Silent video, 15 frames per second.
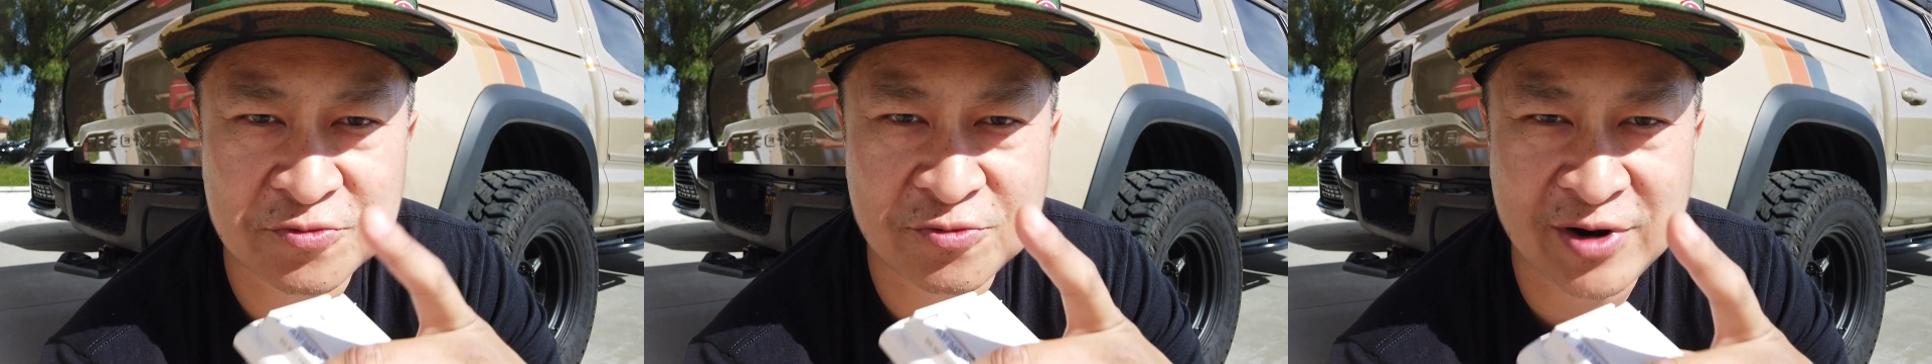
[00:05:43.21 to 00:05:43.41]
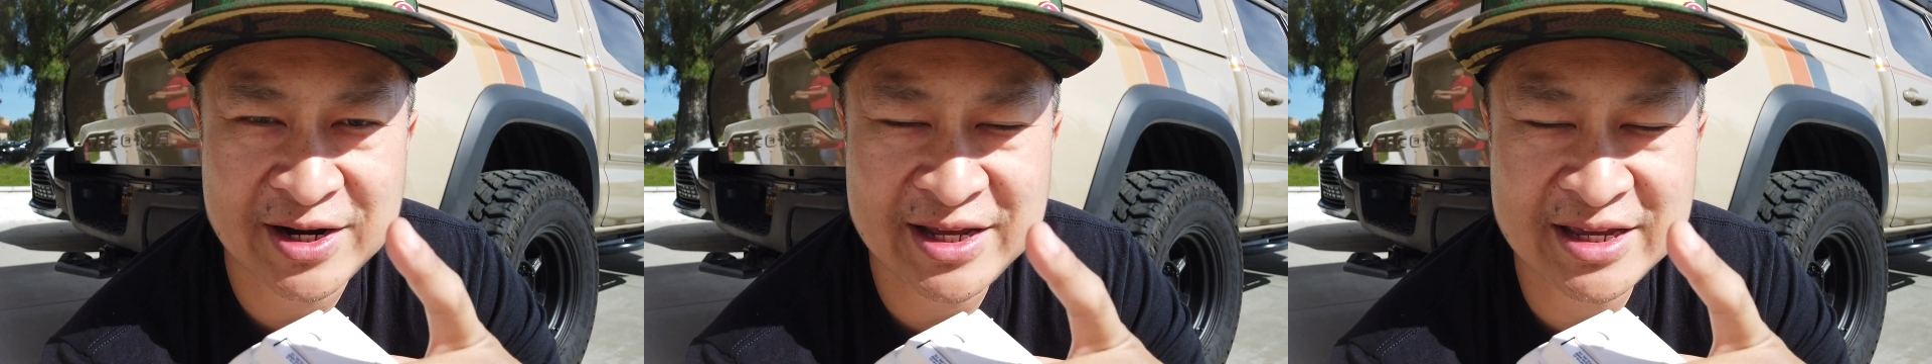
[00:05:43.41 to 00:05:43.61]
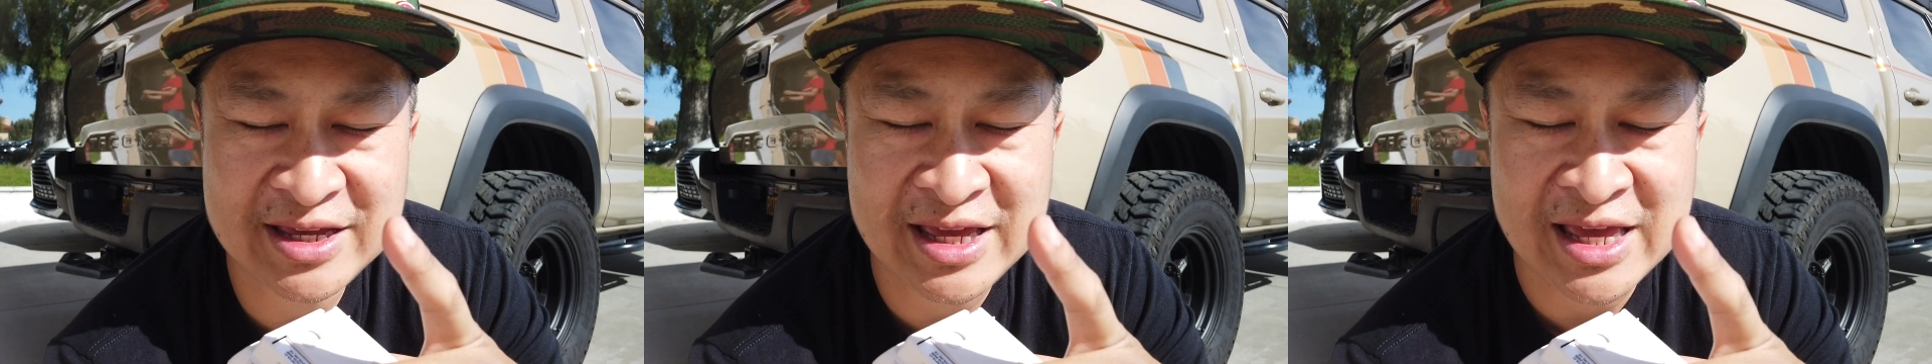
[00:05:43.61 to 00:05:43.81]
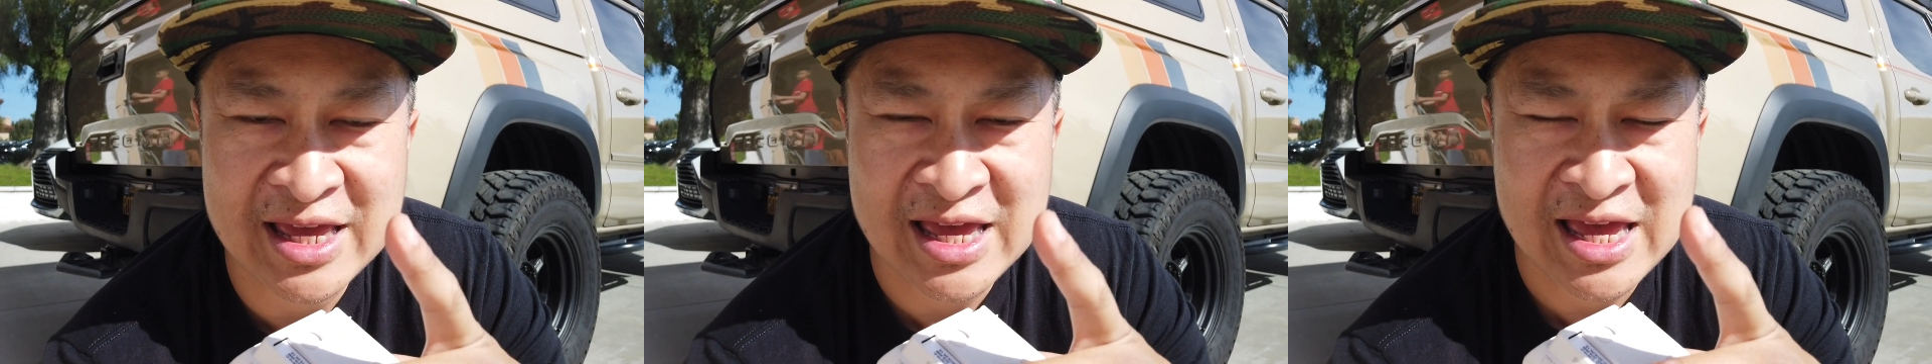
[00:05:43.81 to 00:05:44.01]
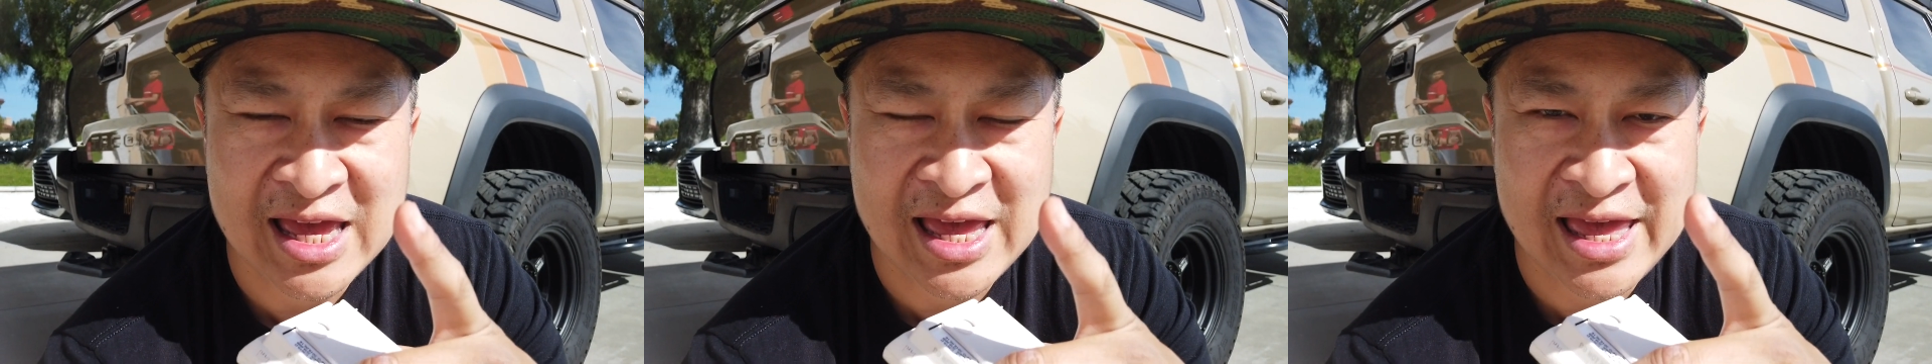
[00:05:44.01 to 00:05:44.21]
running
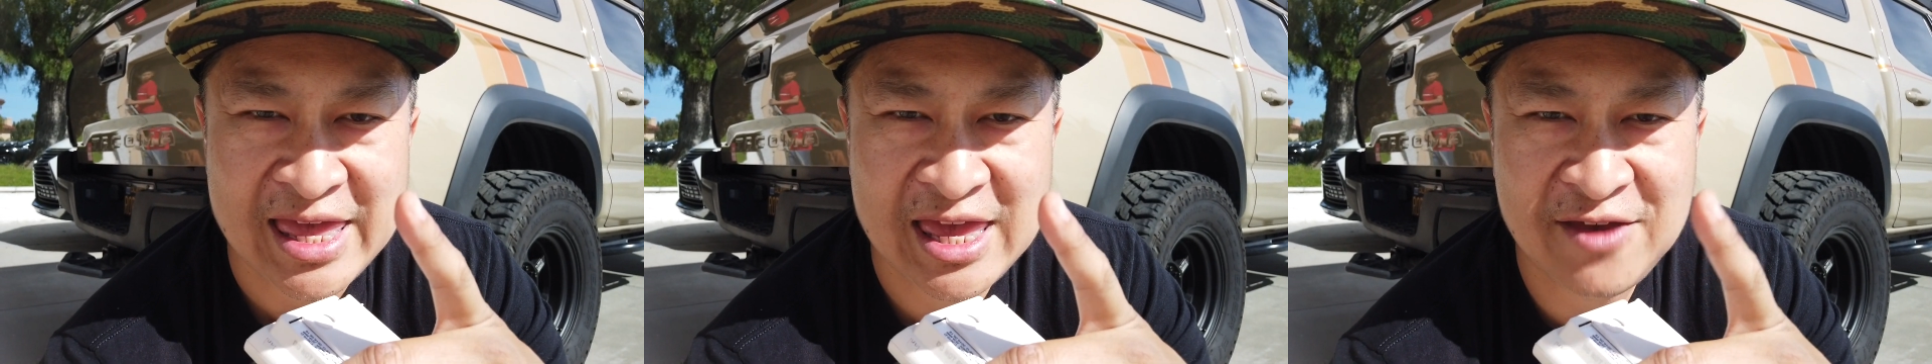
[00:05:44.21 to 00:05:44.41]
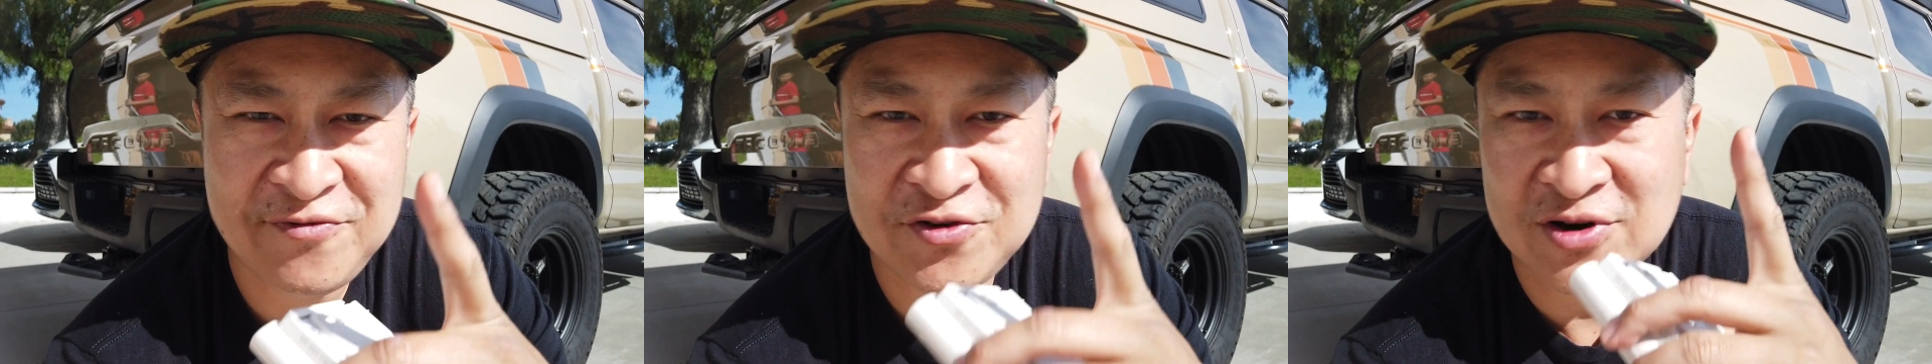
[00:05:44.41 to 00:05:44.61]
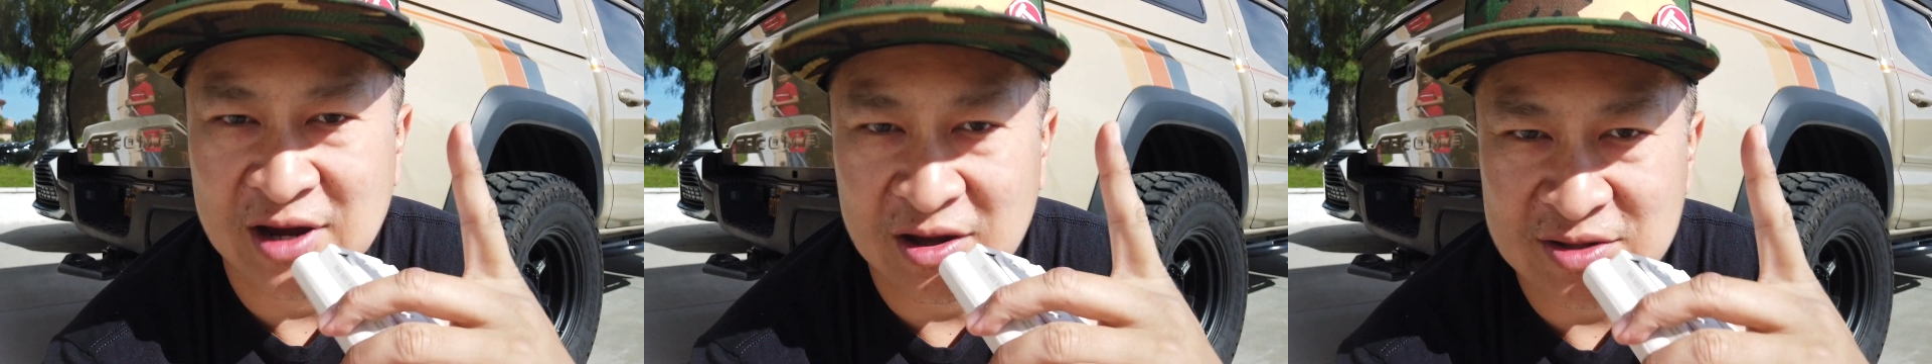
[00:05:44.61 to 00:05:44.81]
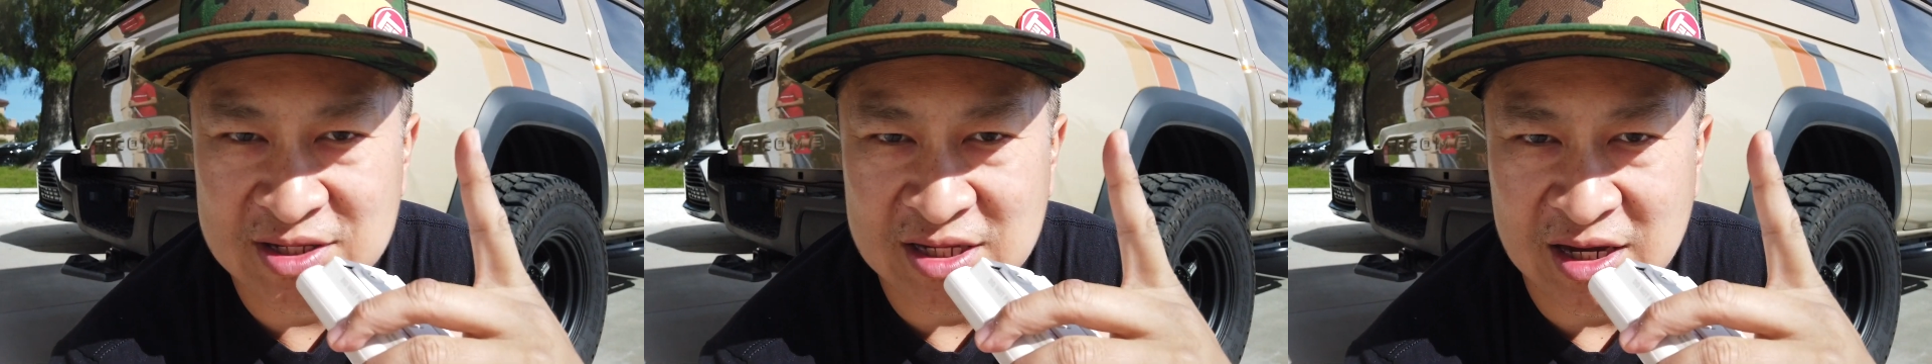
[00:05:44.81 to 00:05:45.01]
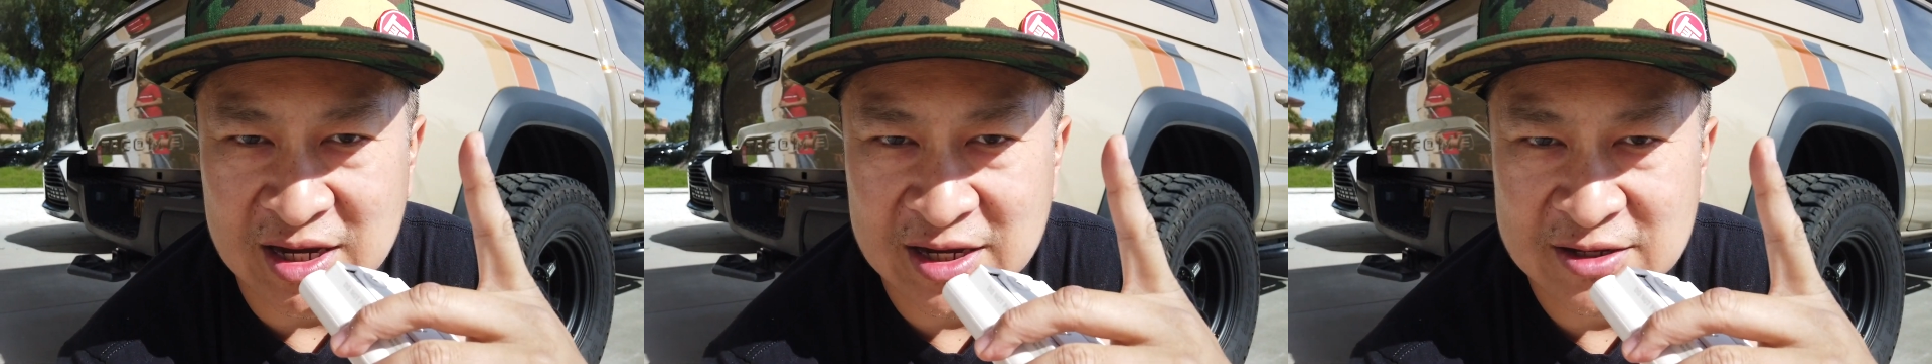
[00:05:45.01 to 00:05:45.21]
if you're
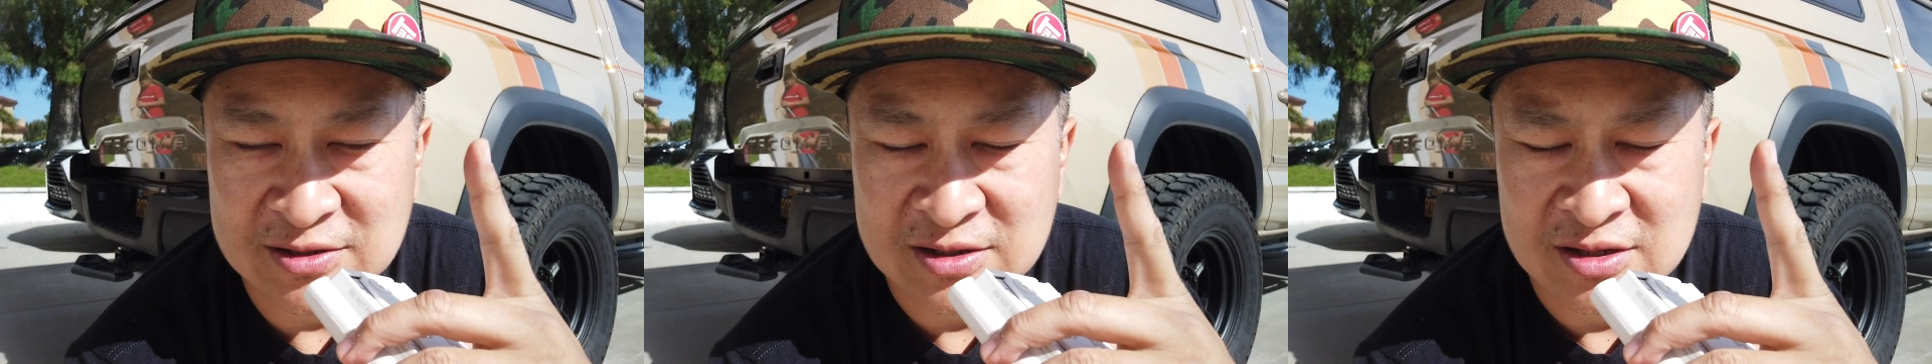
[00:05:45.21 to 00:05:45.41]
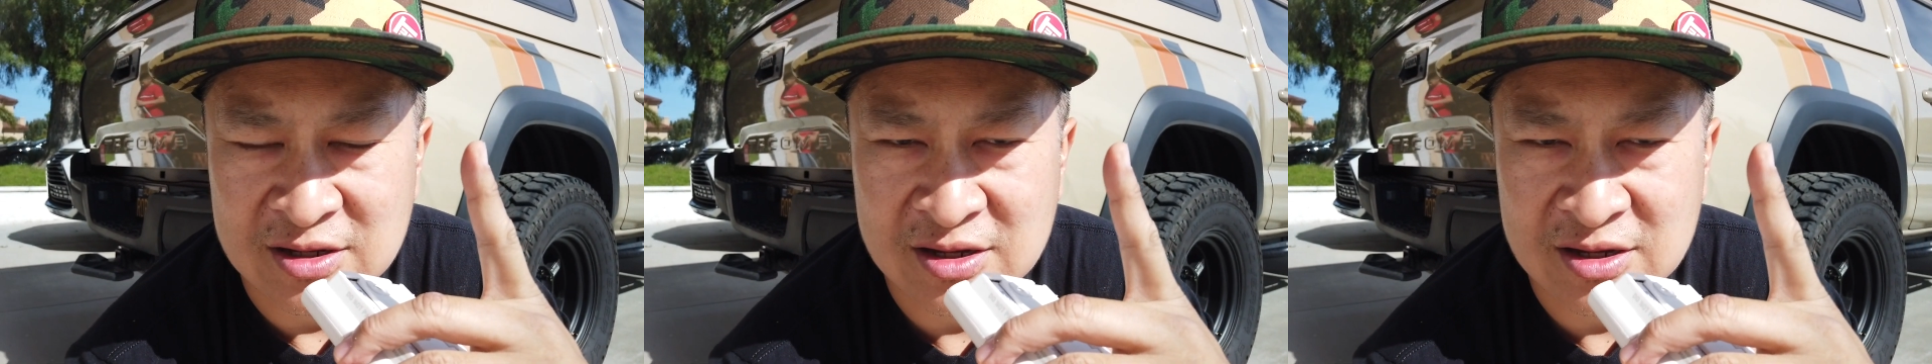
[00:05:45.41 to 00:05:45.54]
outside